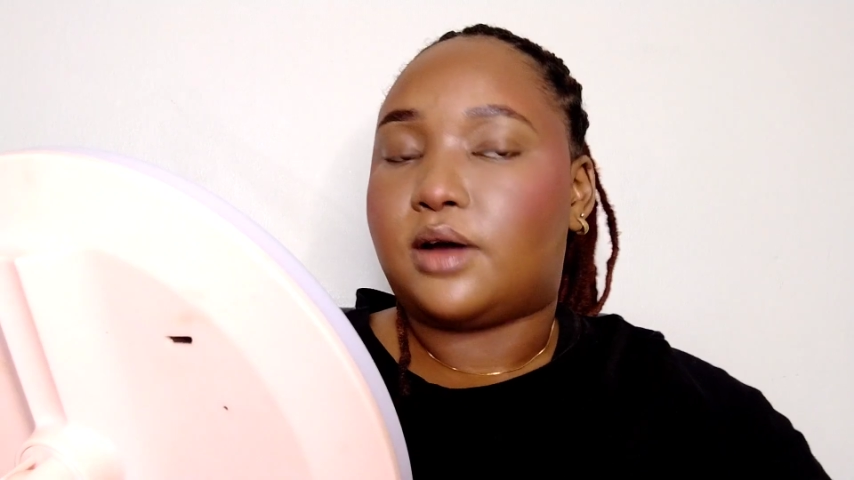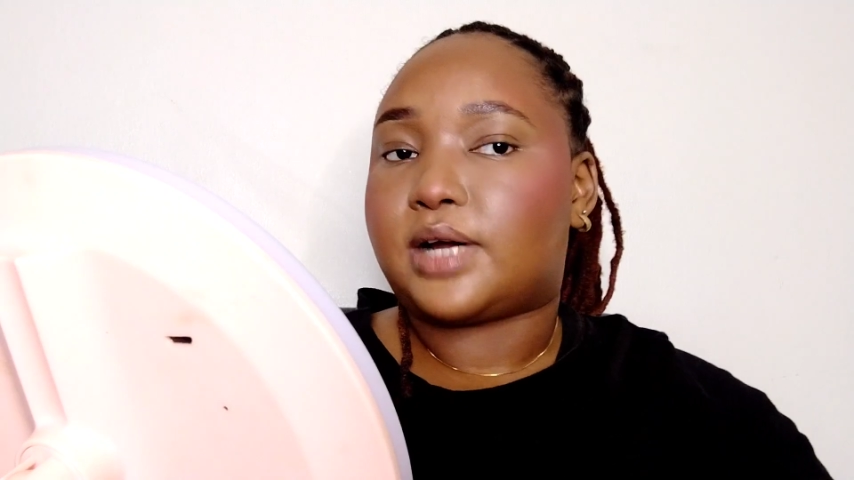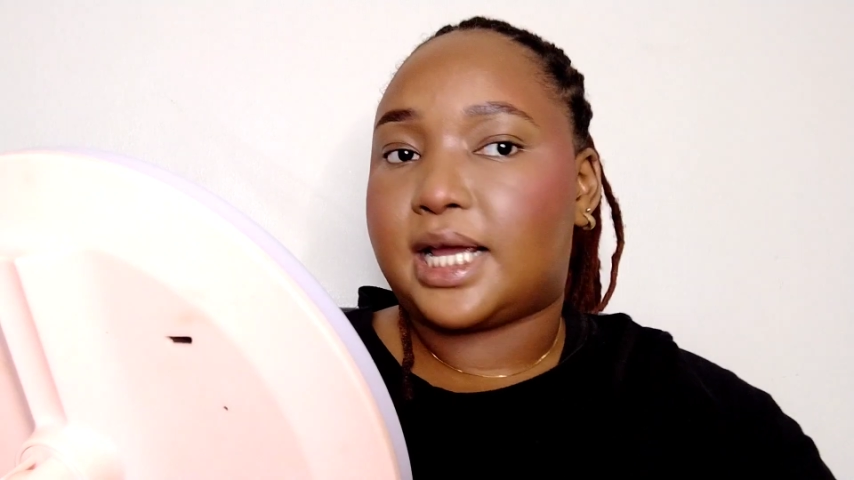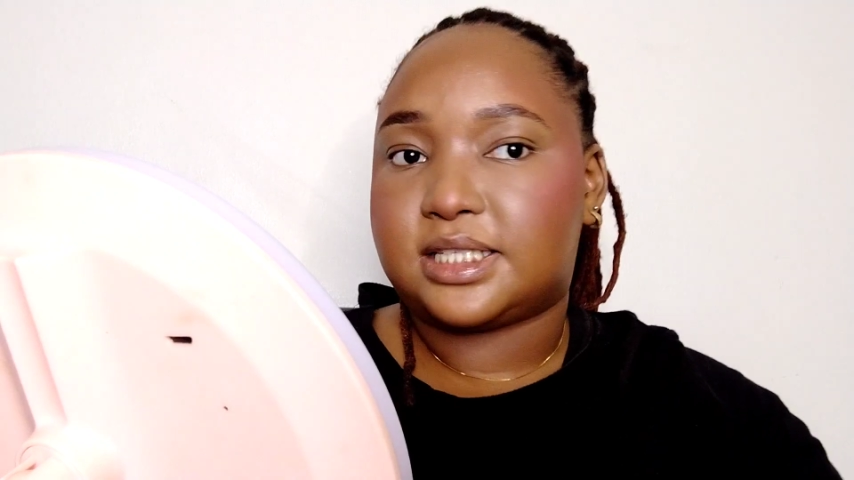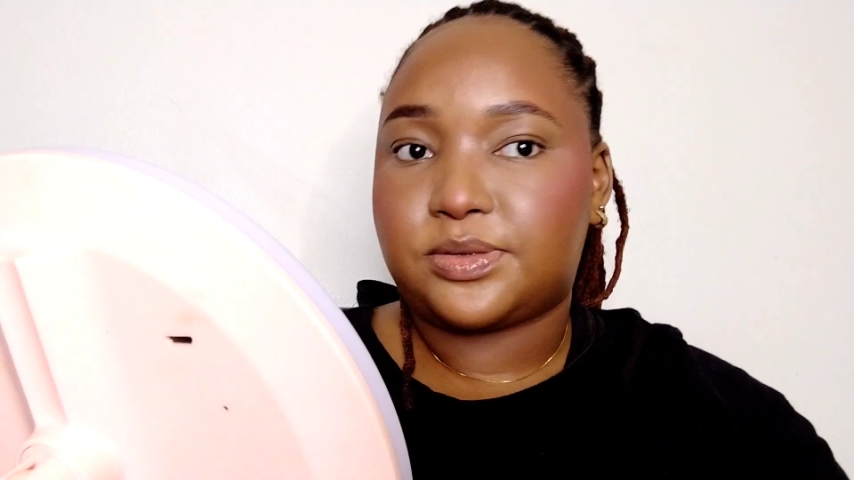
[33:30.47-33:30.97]

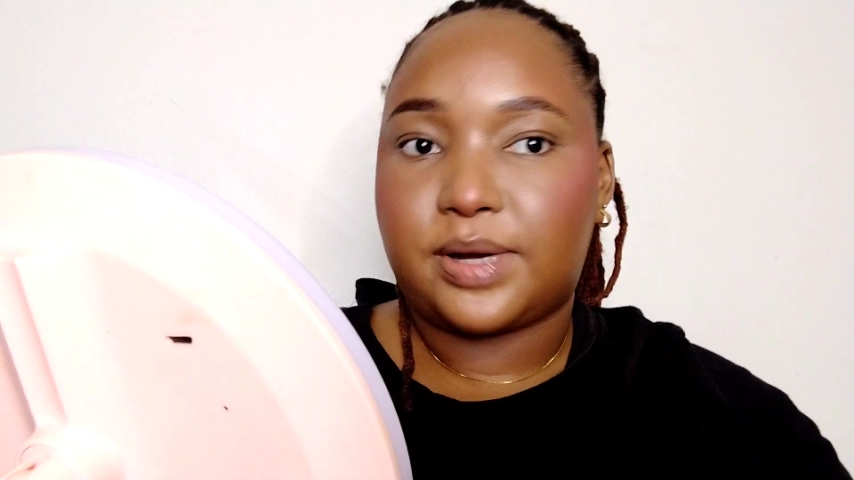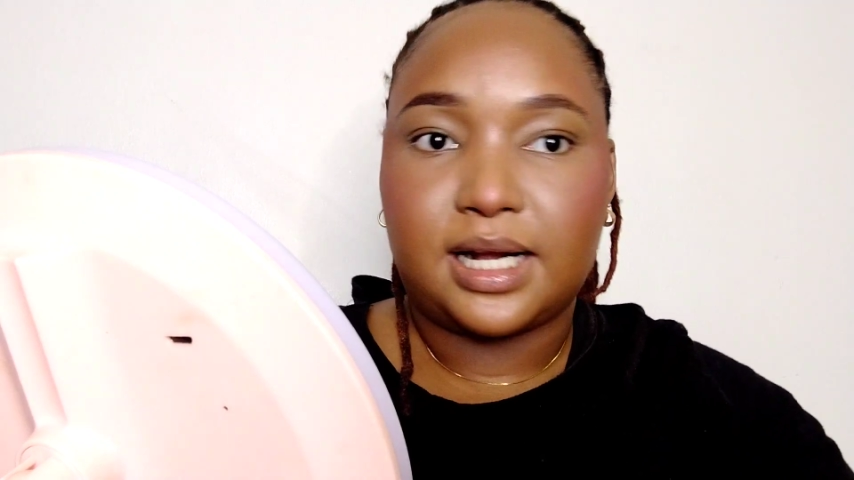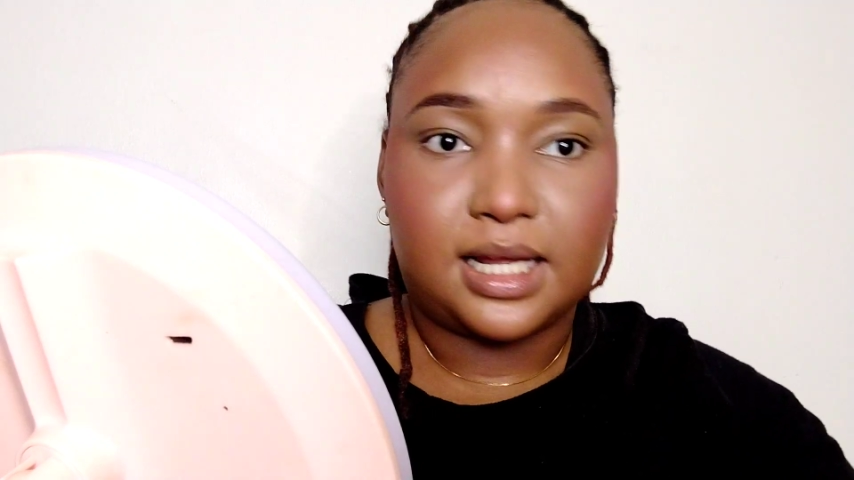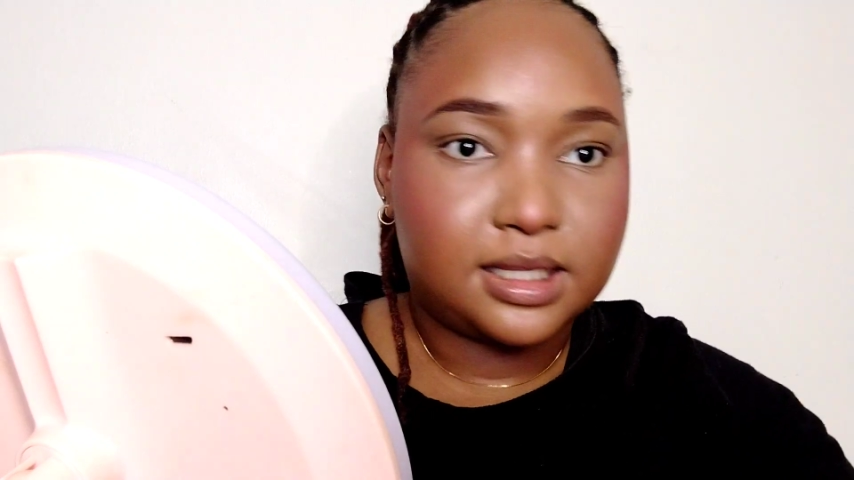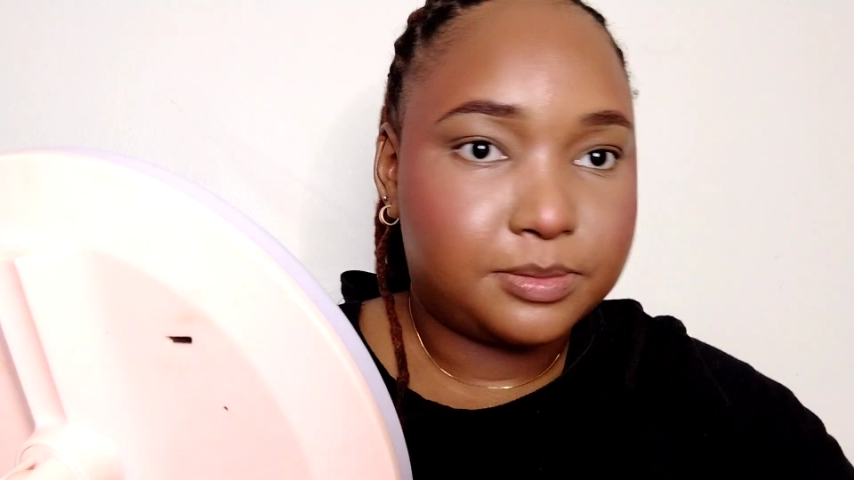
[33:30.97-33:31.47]
Okay, so
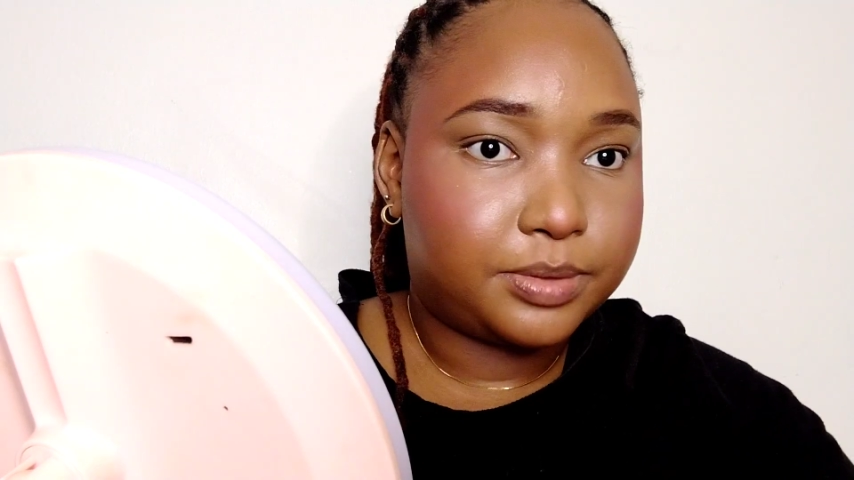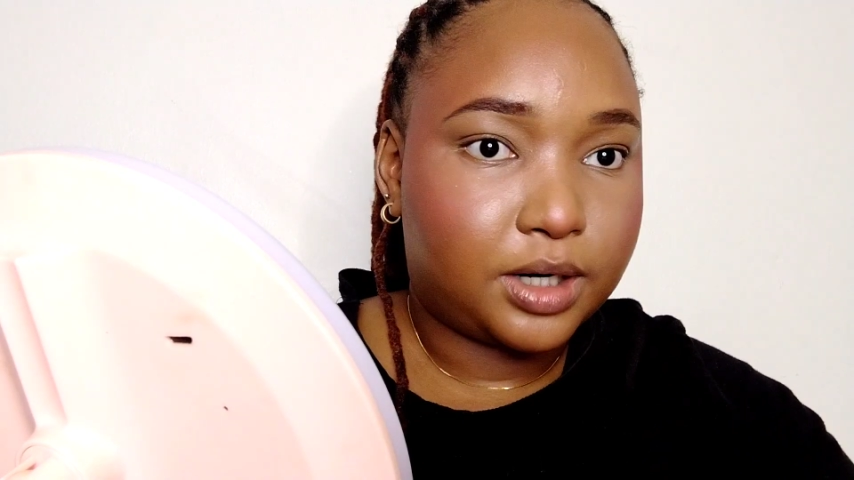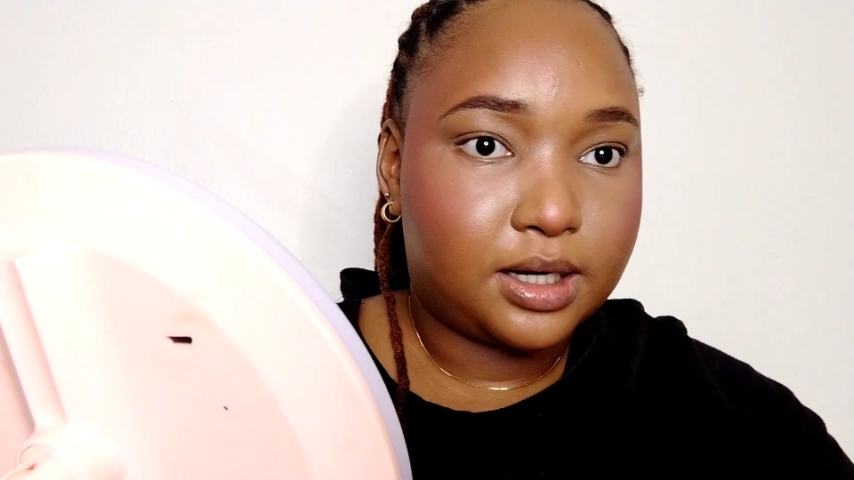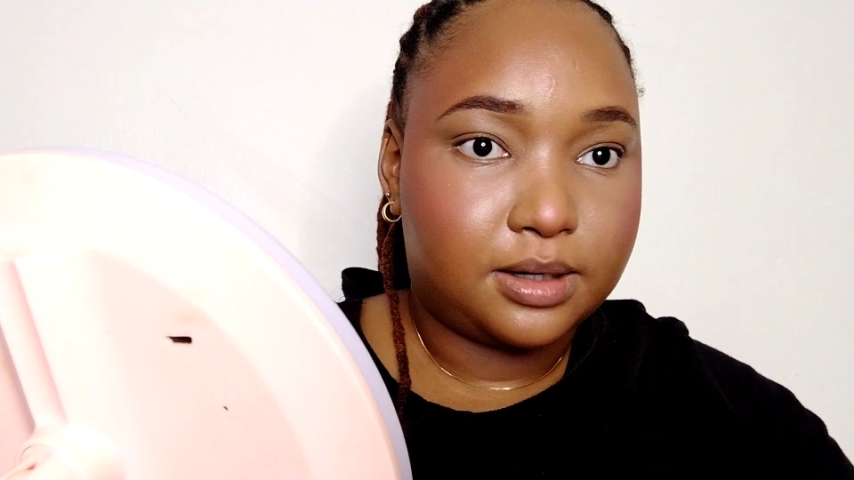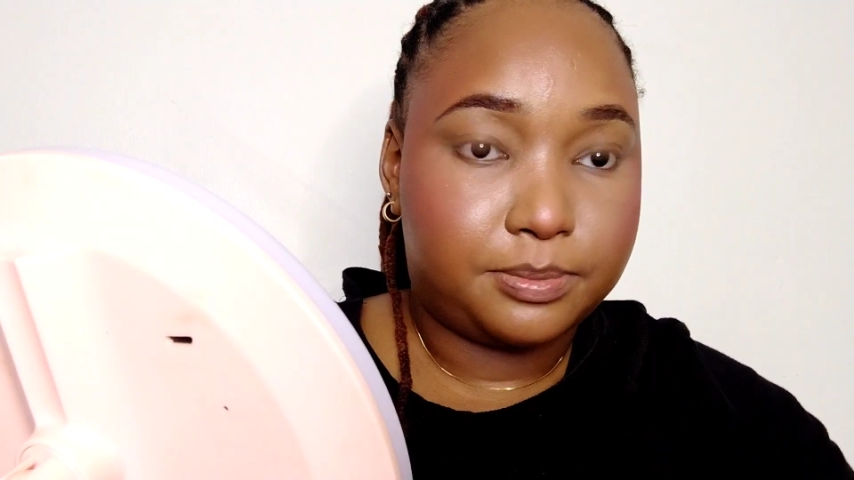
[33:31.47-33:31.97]
another
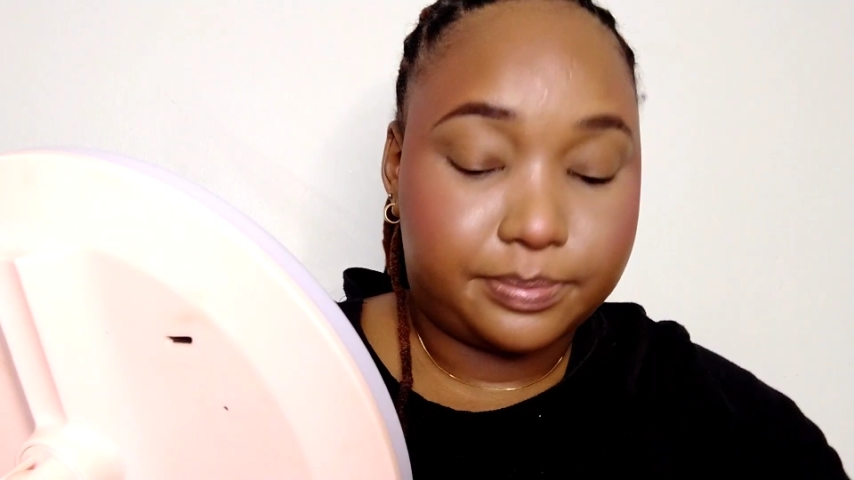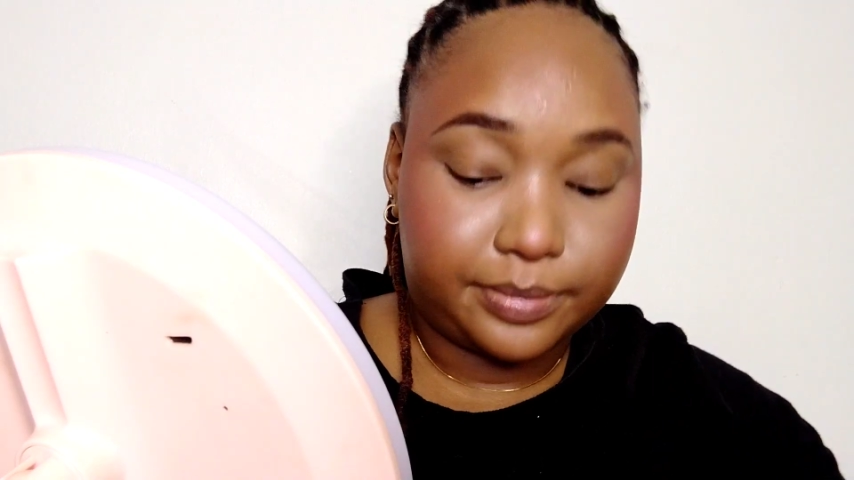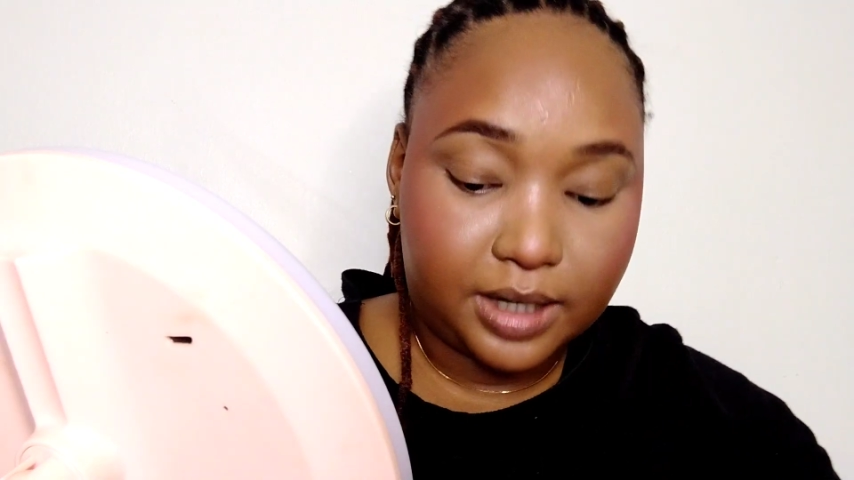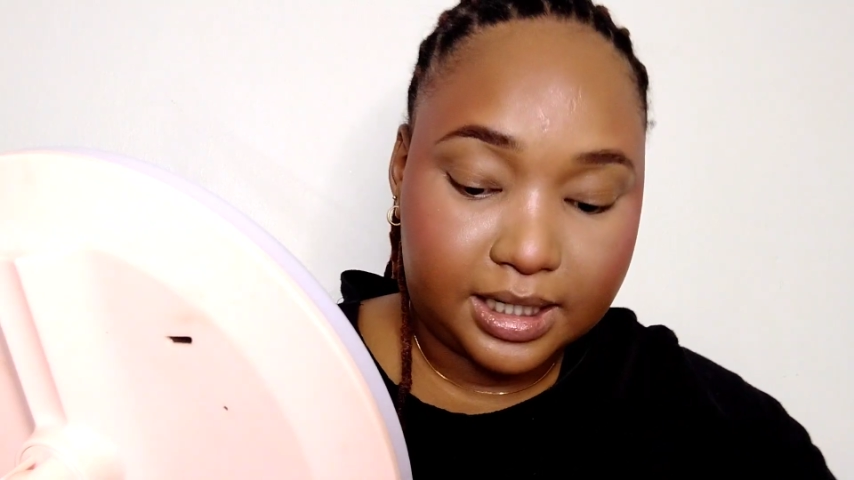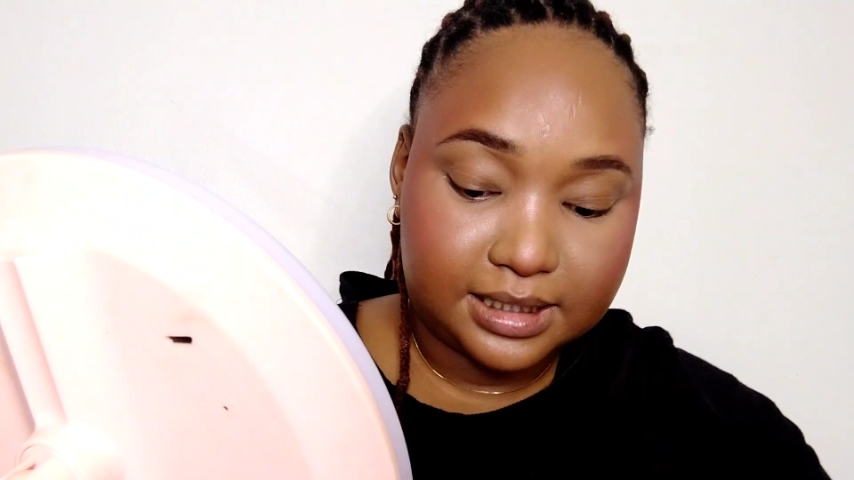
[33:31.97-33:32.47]

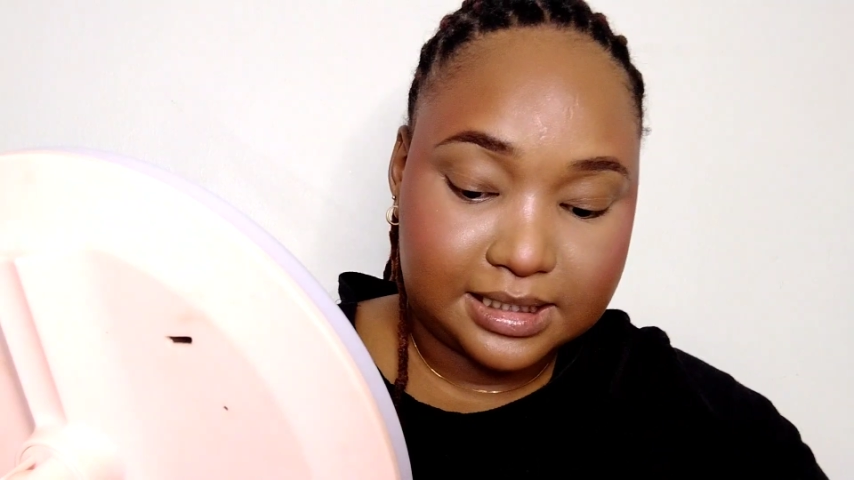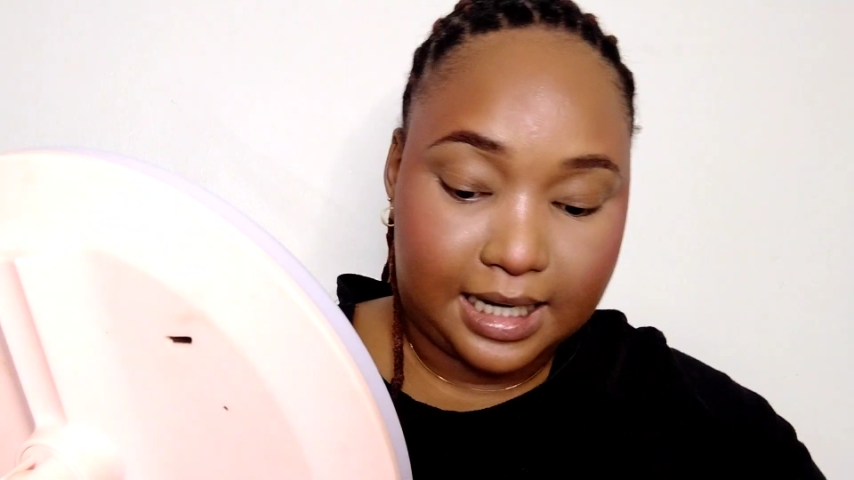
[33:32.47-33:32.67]
product